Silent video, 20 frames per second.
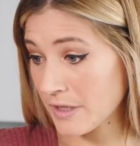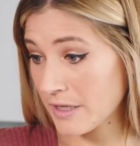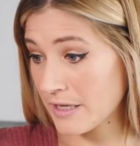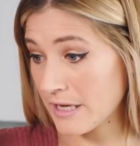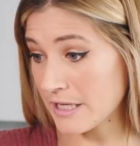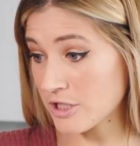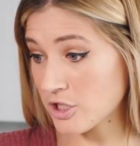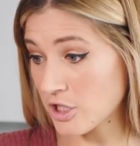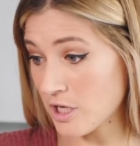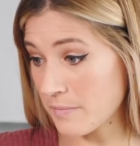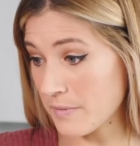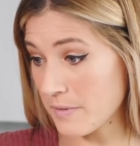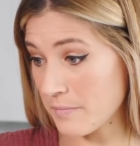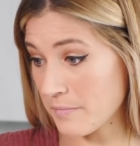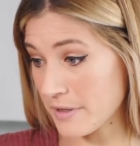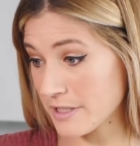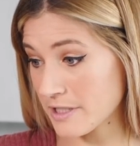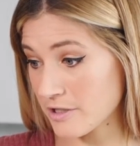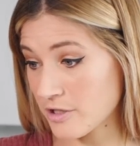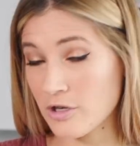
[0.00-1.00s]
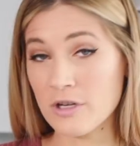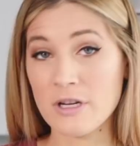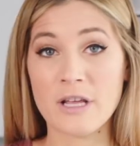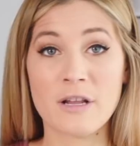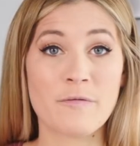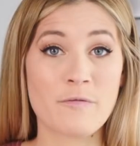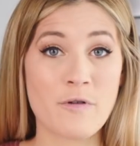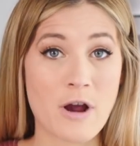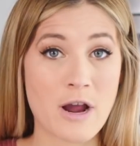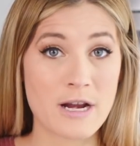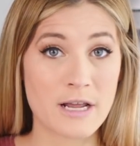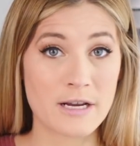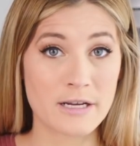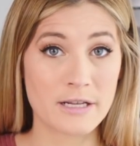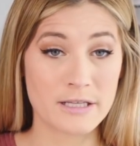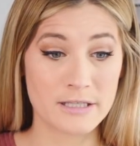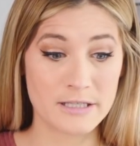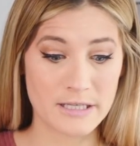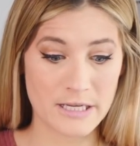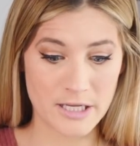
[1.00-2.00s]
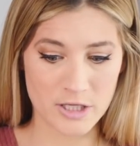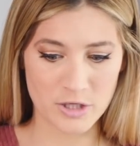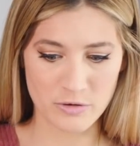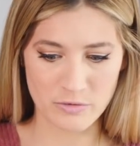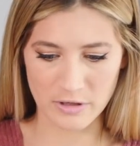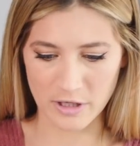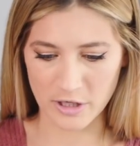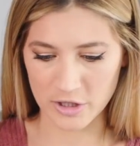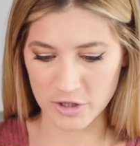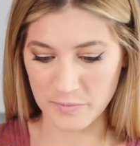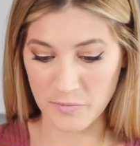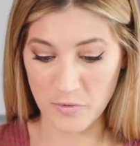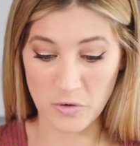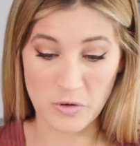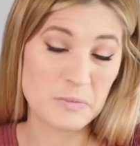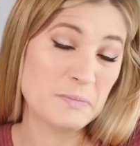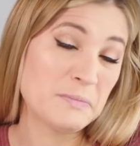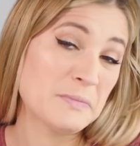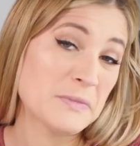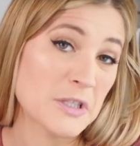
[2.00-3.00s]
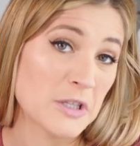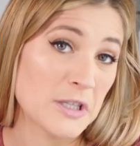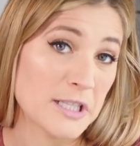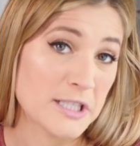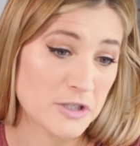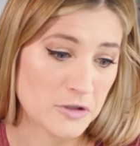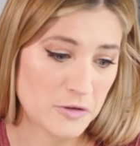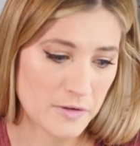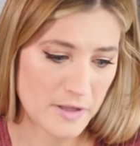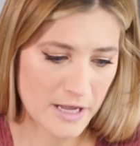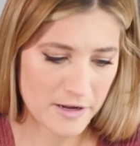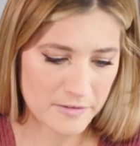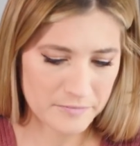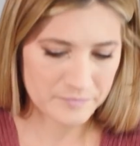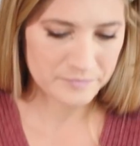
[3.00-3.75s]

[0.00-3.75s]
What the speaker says: ketchup, mustard, and fried onions into a large bowl. So let's do that.